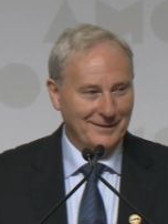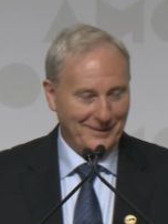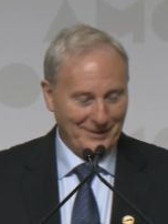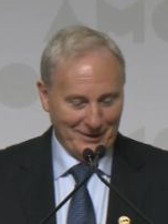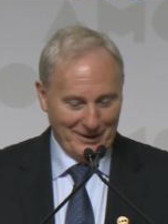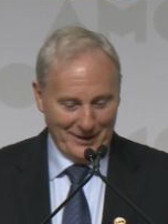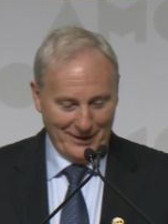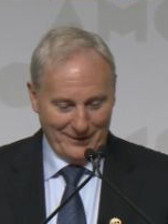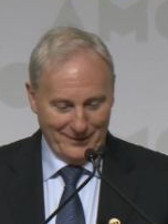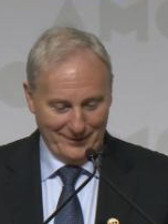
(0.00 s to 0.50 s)

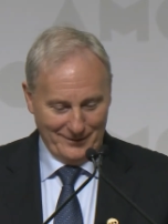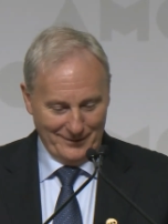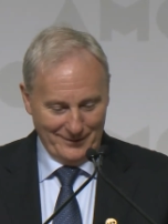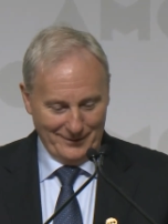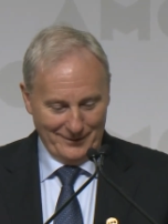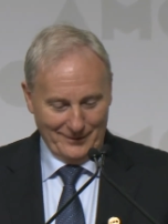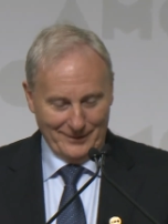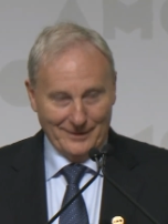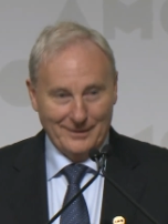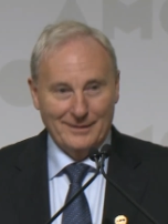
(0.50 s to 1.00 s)
Good.
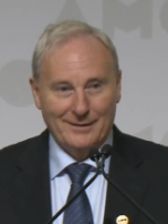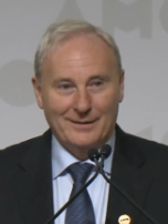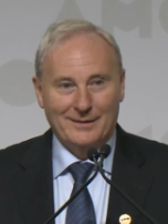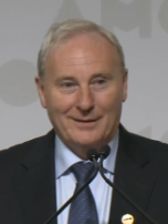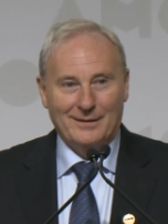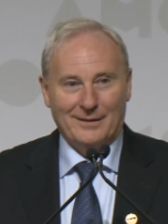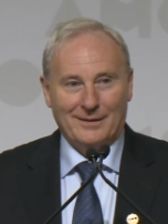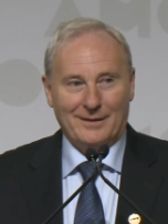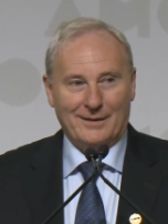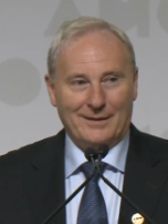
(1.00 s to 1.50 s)

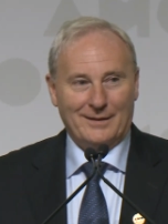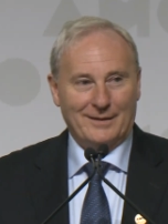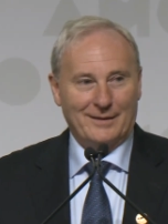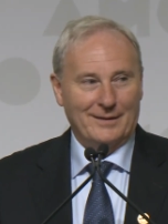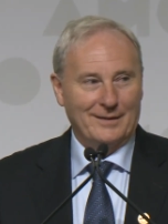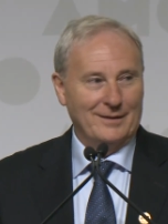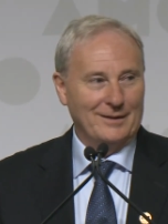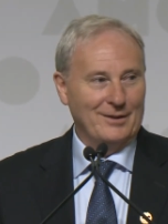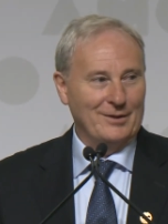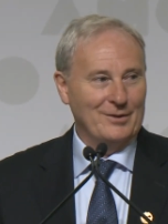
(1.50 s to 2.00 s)

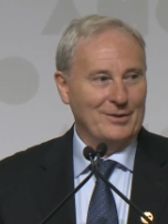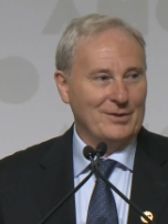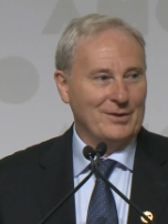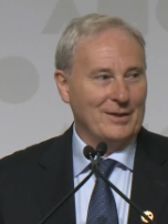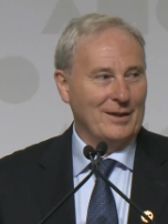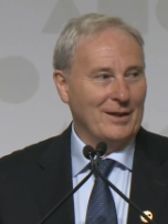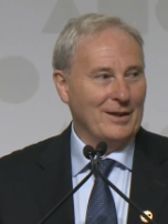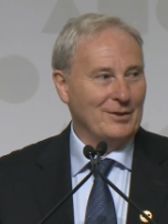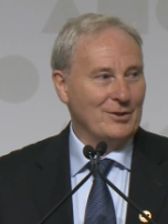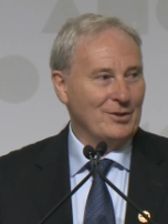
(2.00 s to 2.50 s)
Those
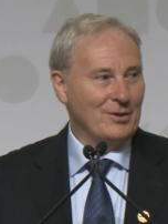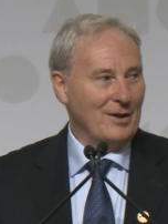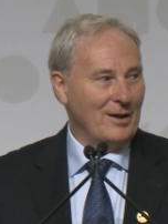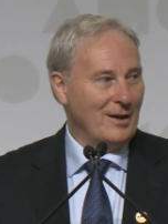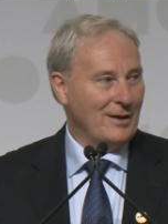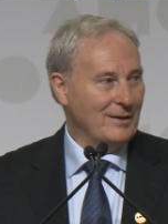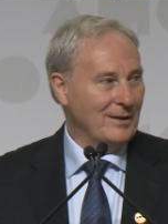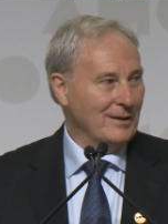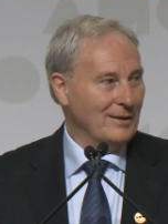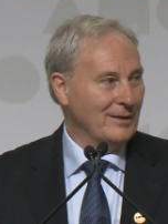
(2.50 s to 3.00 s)

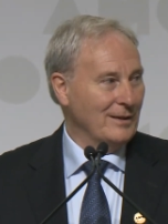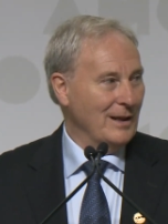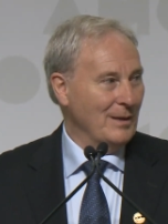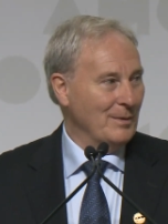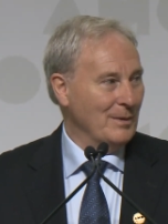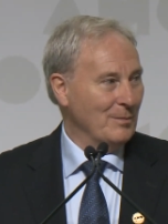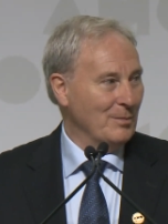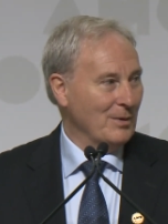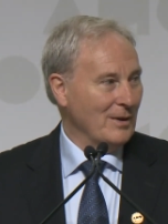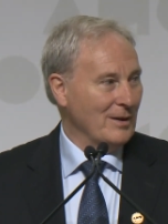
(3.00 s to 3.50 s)
chocolate and
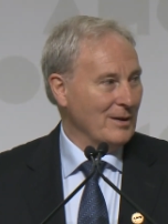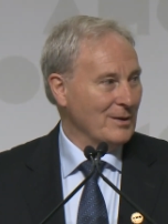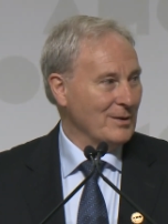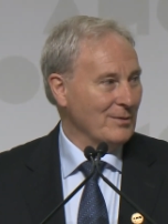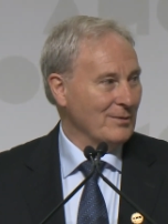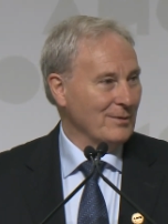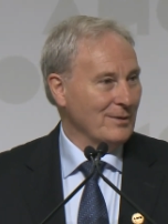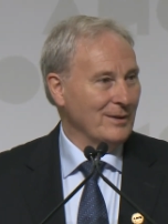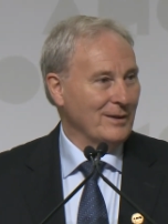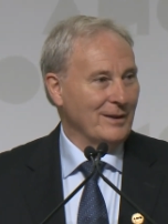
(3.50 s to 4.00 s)
lemon bars
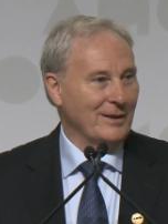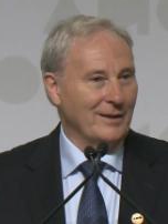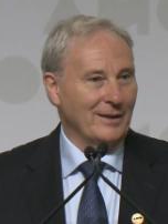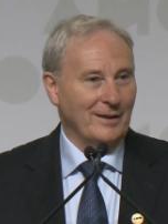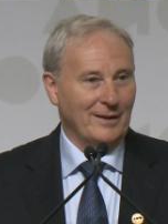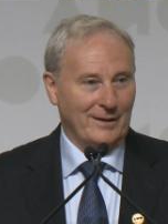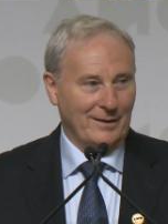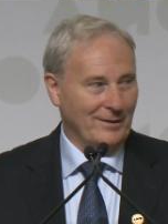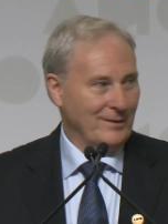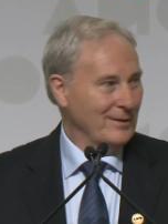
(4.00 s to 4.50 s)
were really good.